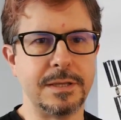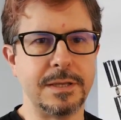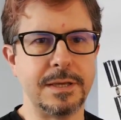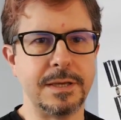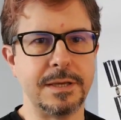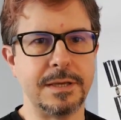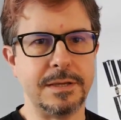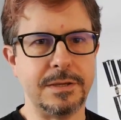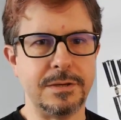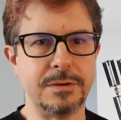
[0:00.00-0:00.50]

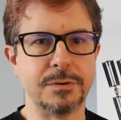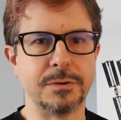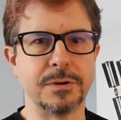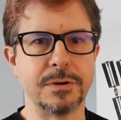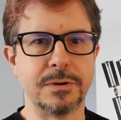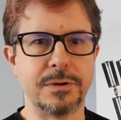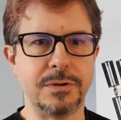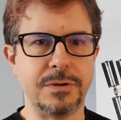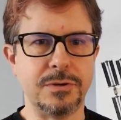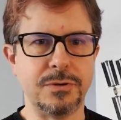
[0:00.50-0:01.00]

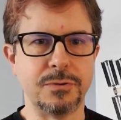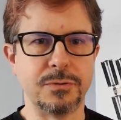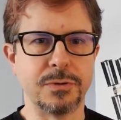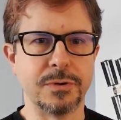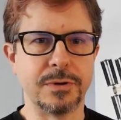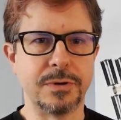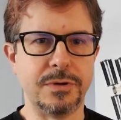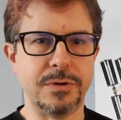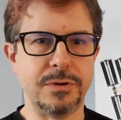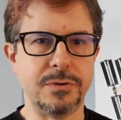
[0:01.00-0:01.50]
You're
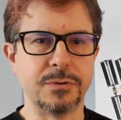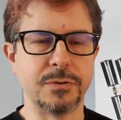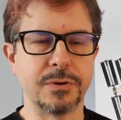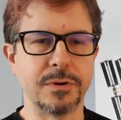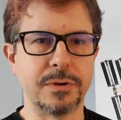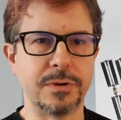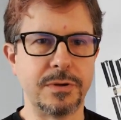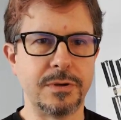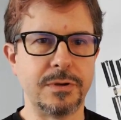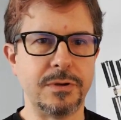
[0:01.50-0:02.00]

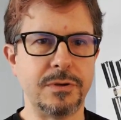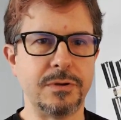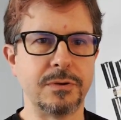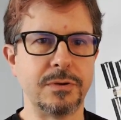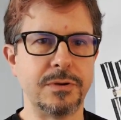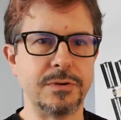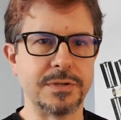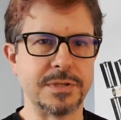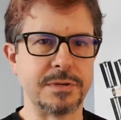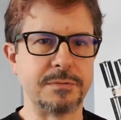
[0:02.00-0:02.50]

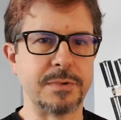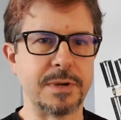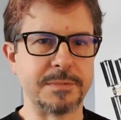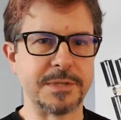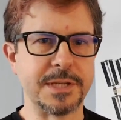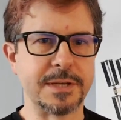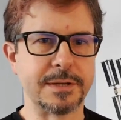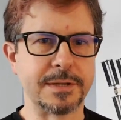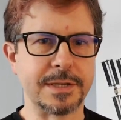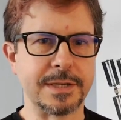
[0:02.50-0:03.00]
using
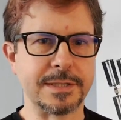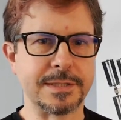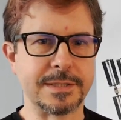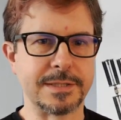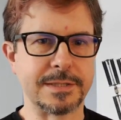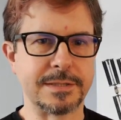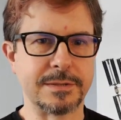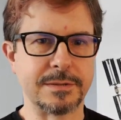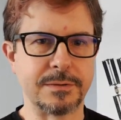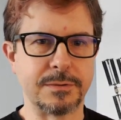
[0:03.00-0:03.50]

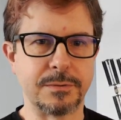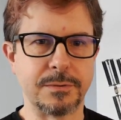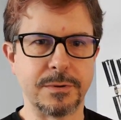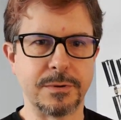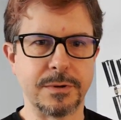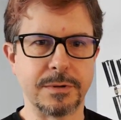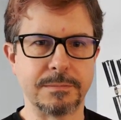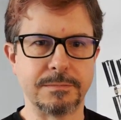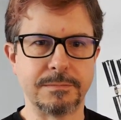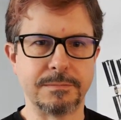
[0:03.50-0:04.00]
WebSockets,
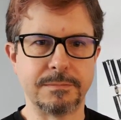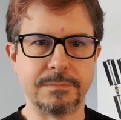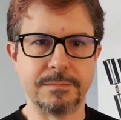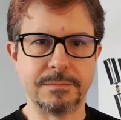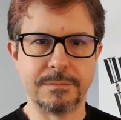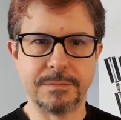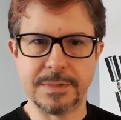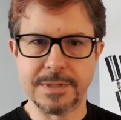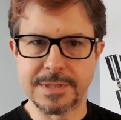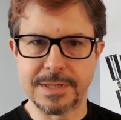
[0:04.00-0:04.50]
or
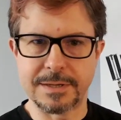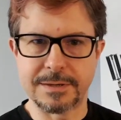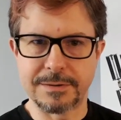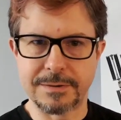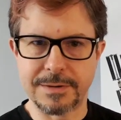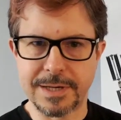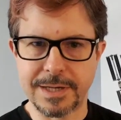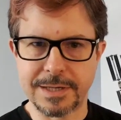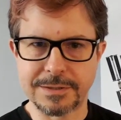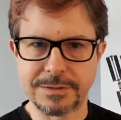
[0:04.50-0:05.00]
is that
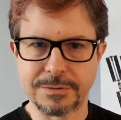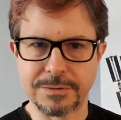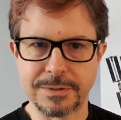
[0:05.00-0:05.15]
correct?